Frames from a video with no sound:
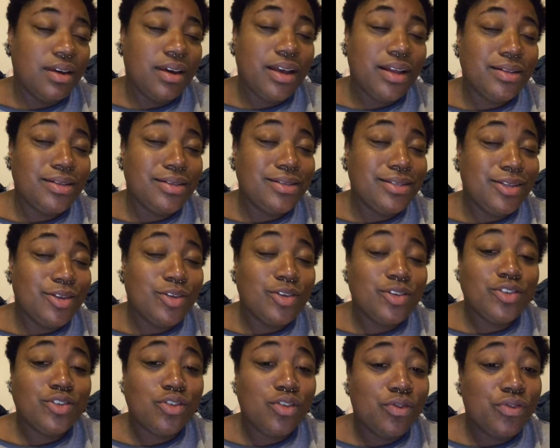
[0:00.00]
it's still
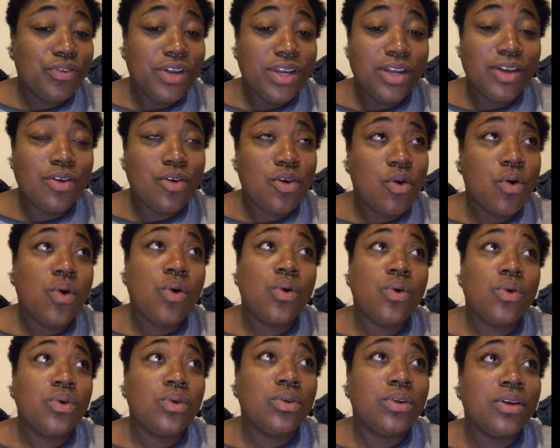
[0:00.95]
so freaking
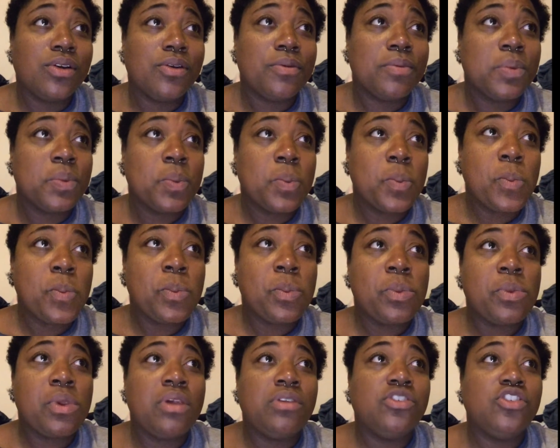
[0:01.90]
cold,
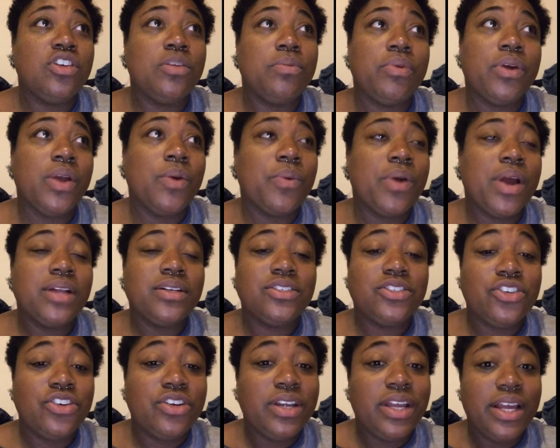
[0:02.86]
to the point where I had
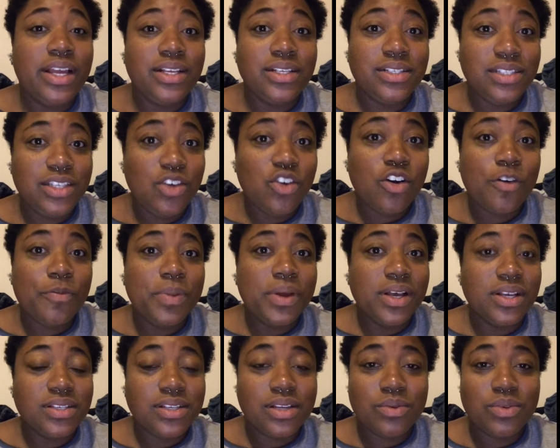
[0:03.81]
to turn the AC off
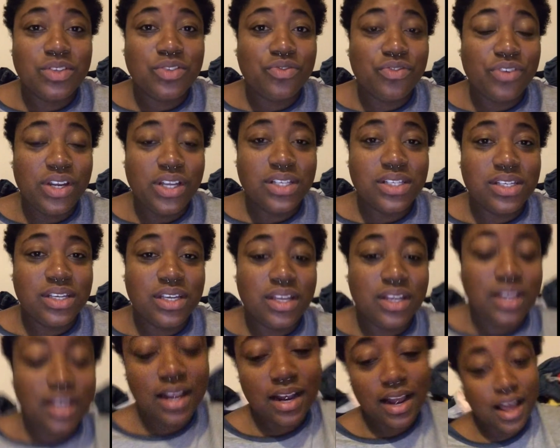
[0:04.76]
because I was
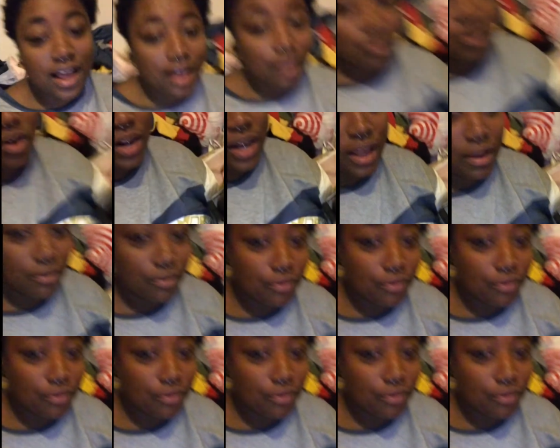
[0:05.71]
freezing. And I have on like